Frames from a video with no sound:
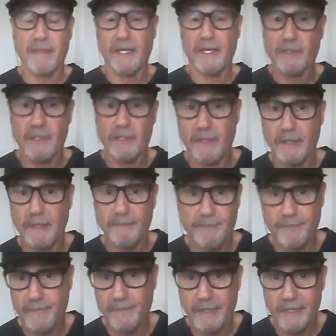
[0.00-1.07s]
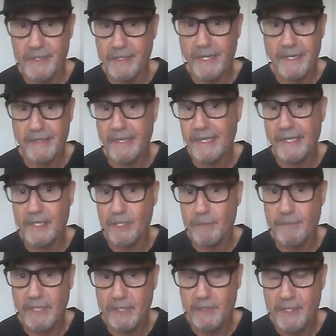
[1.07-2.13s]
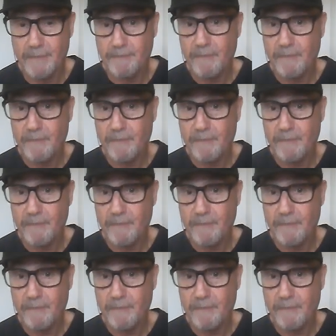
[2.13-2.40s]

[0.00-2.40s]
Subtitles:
things that they say the ism is.